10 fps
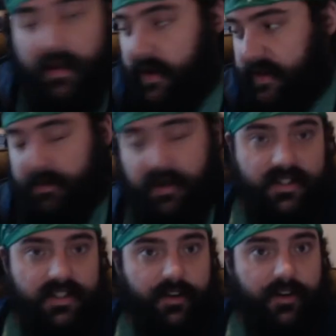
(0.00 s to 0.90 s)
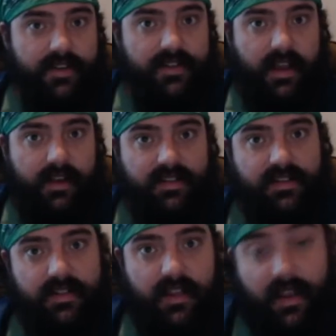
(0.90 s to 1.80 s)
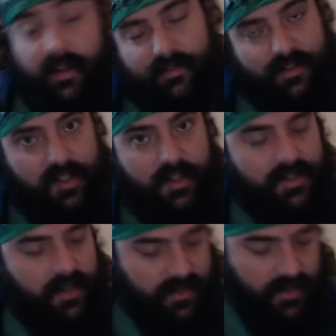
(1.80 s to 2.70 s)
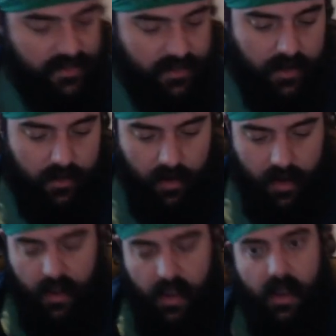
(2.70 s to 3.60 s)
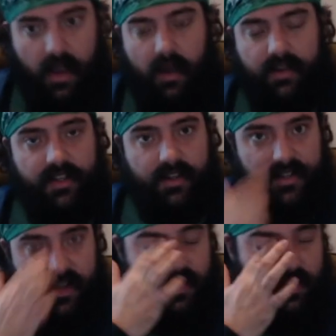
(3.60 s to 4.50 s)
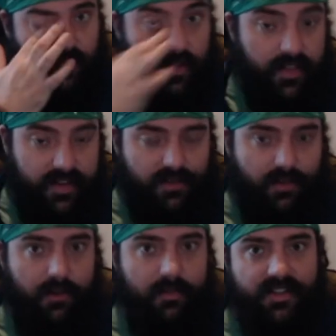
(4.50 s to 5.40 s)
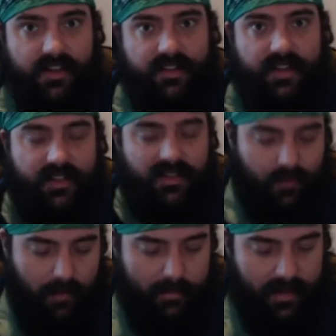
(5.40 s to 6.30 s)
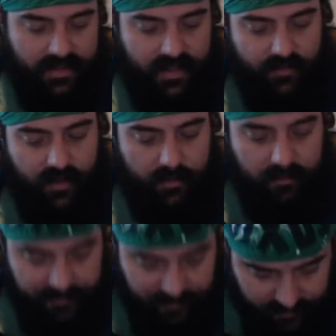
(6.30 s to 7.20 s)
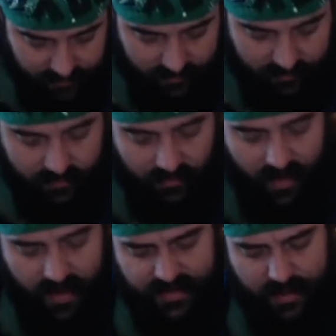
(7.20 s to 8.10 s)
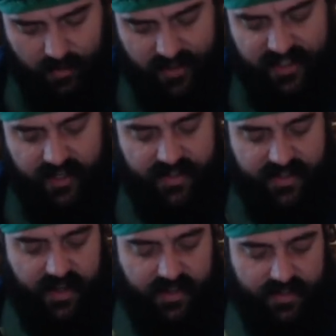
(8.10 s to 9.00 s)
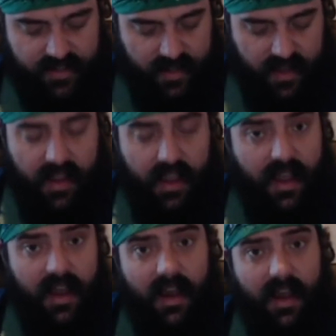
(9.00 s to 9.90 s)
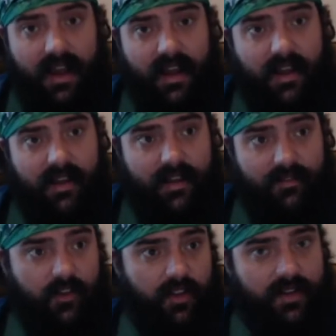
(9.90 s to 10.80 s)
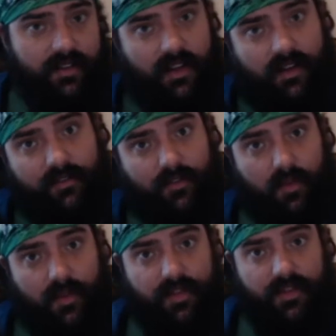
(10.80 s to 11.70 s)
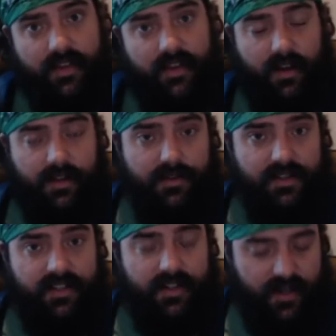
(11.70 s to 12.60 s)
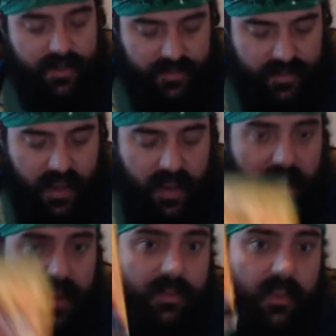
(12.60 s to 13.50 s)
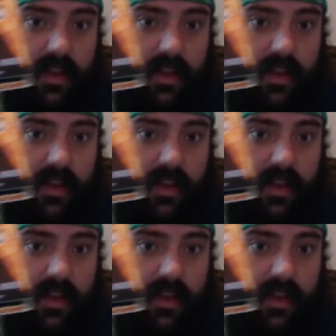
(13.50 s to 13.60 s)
Xbox Series X and a Series S, as you know. Series S is for this room, the Series X is for my big TV. And so with the Series X, I have fallen in love with the Yakuza series, and